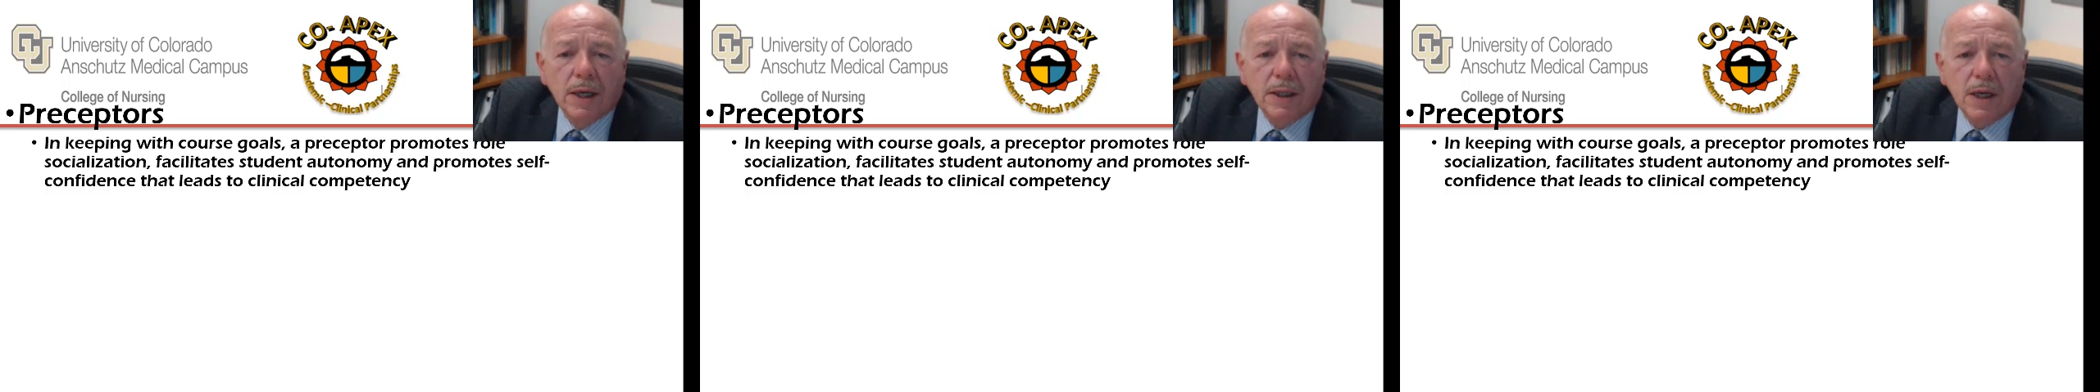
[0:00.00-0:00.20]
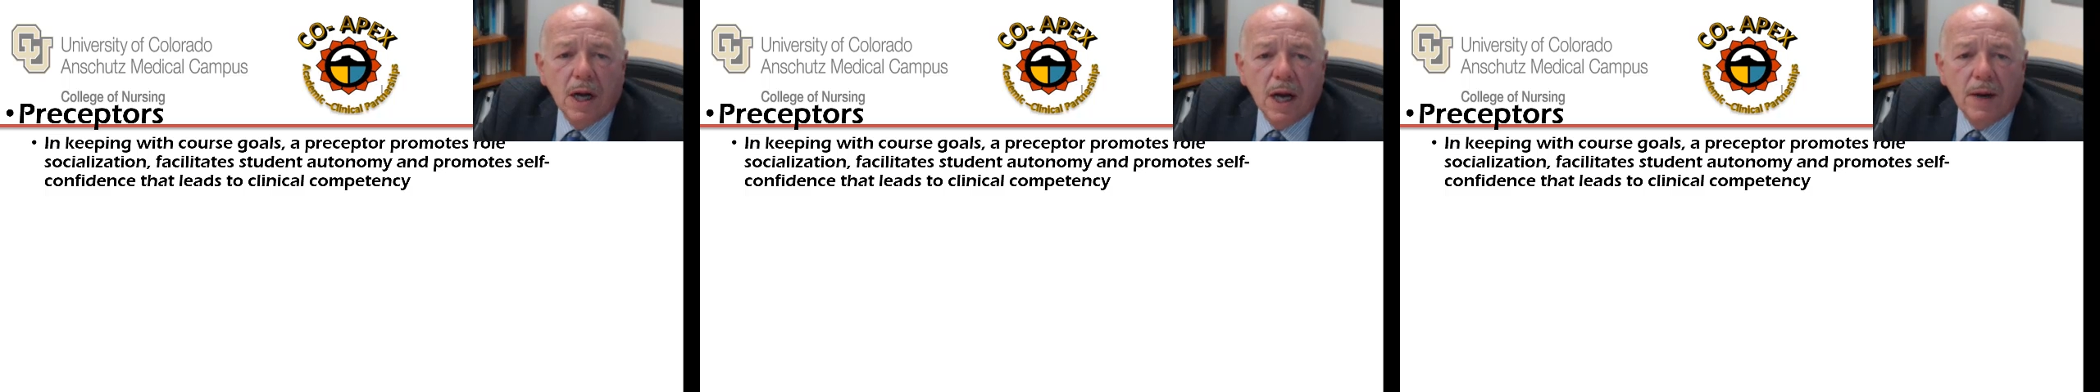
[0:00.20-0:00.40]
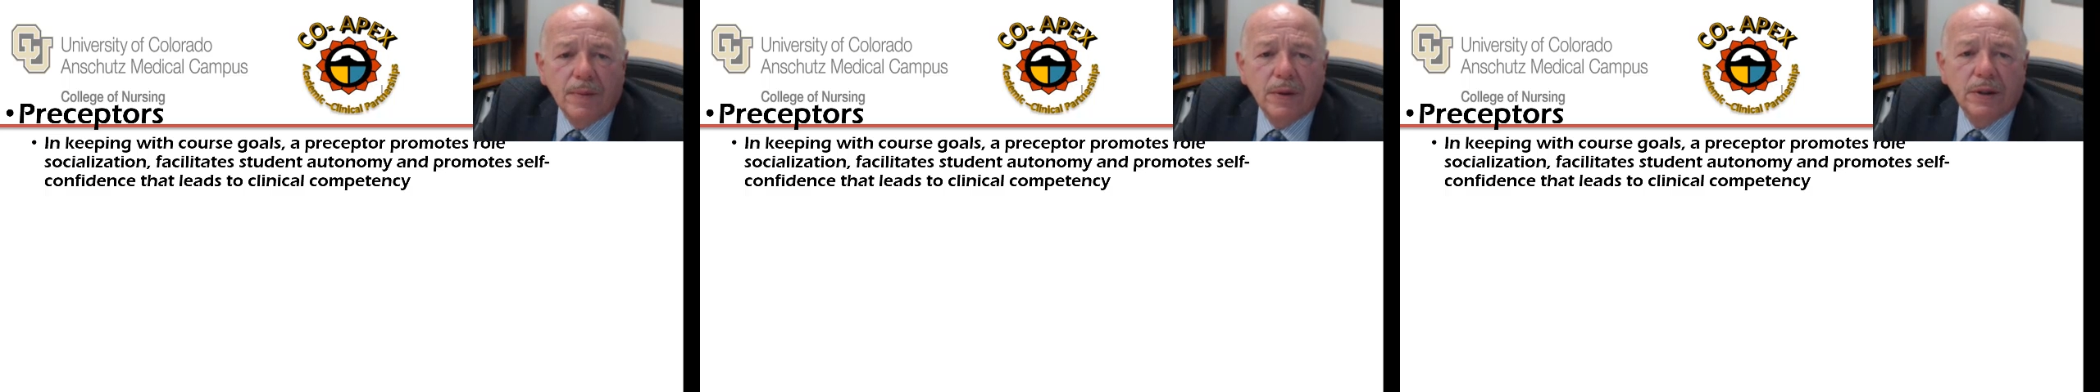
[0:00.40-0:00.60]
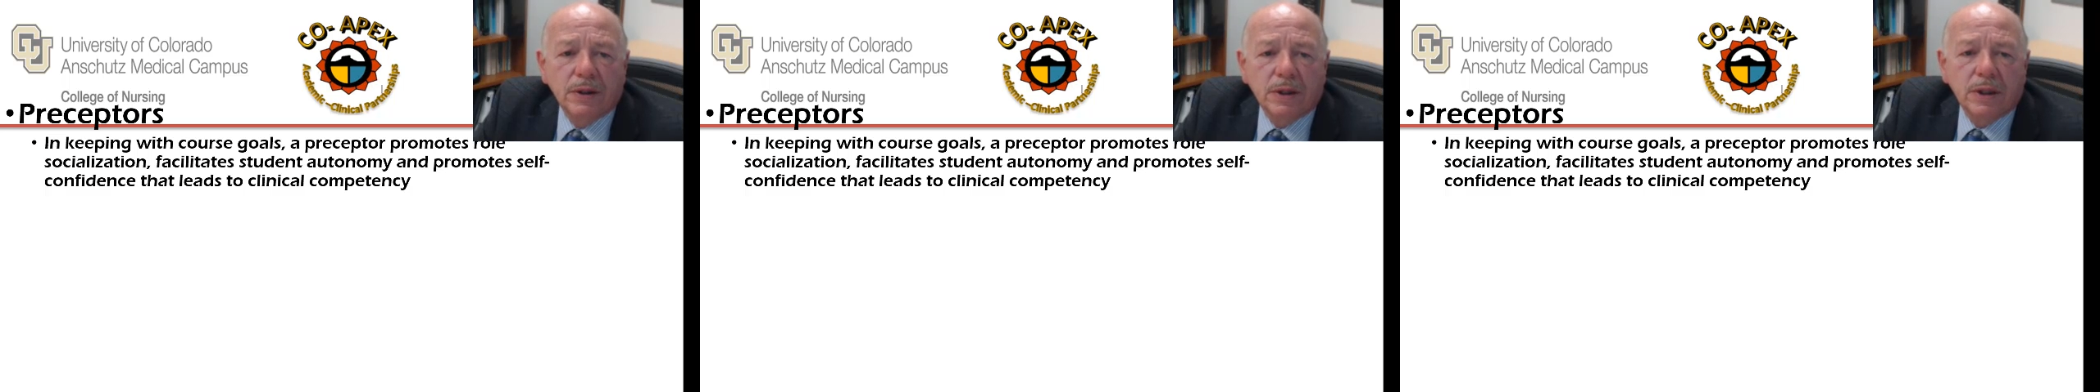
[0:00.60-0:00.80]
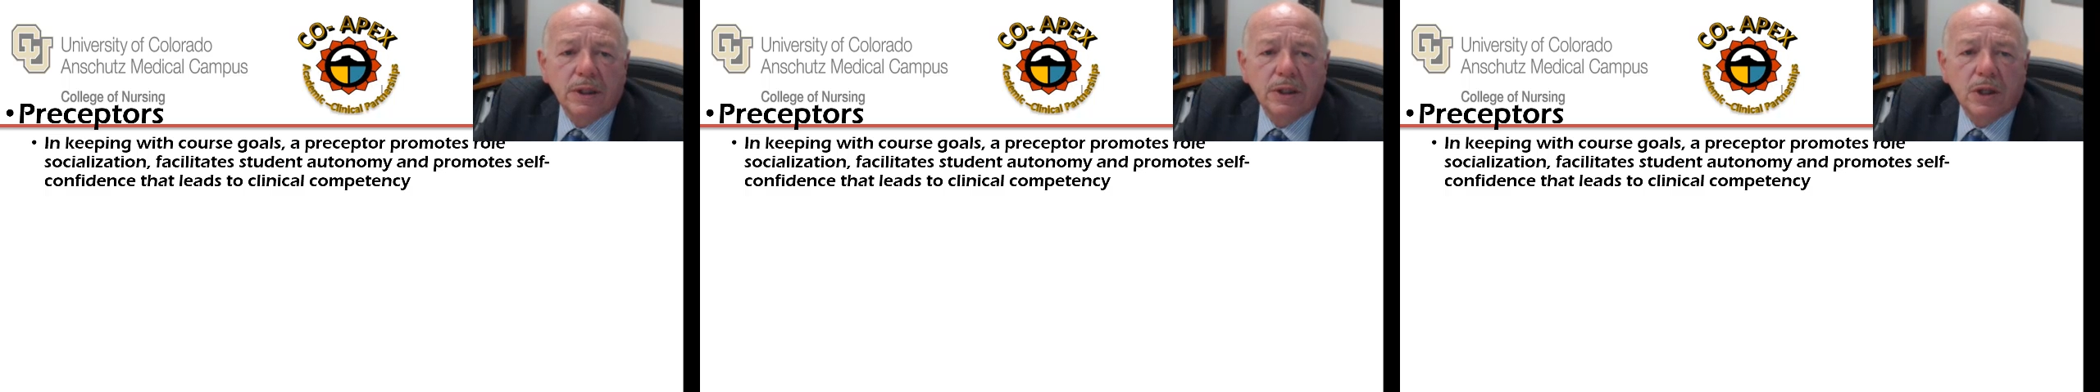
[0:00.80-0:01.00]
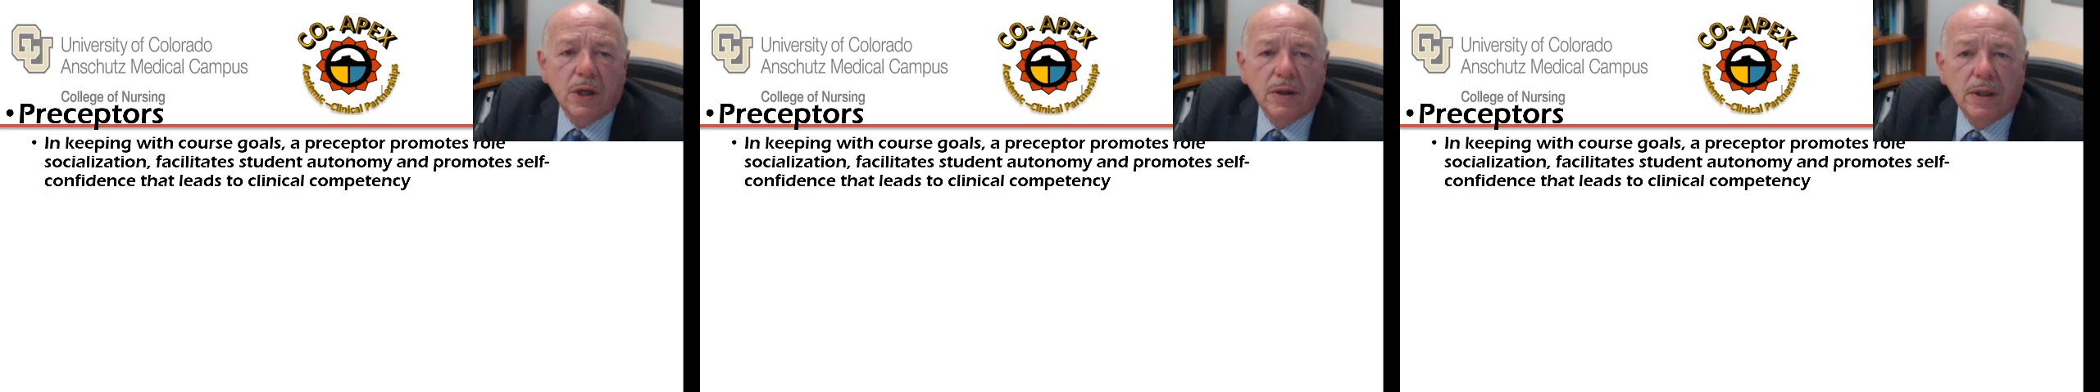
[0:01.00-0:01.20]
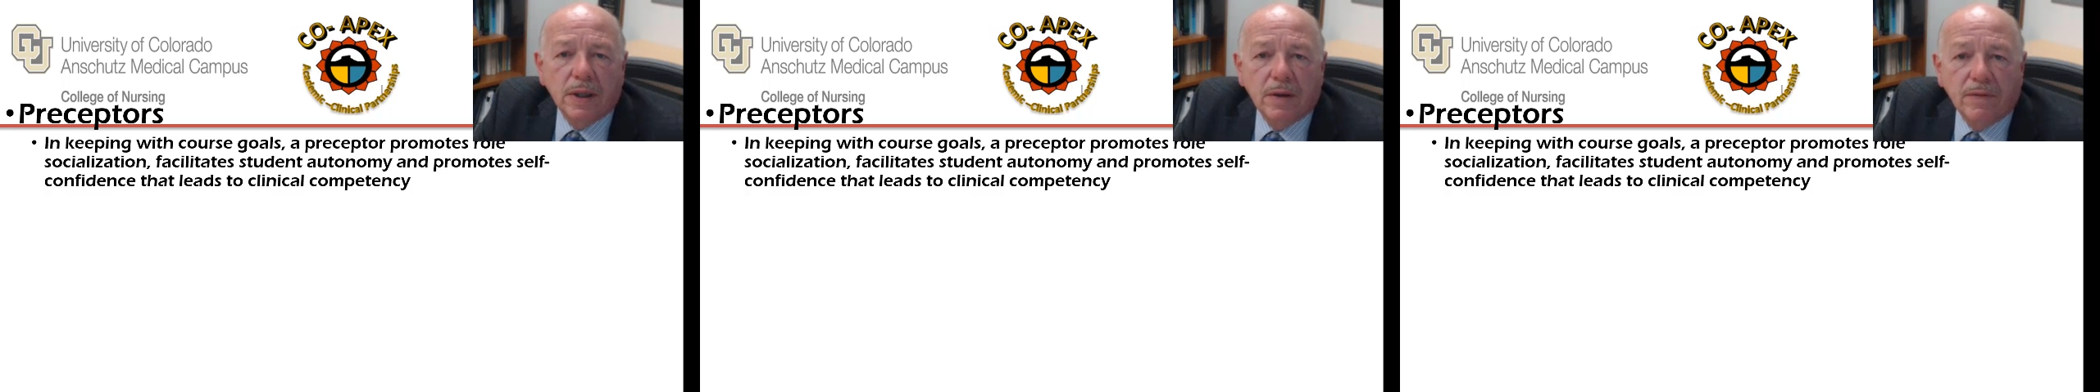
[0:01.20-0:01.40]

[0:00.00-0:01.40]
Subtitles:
we want competencies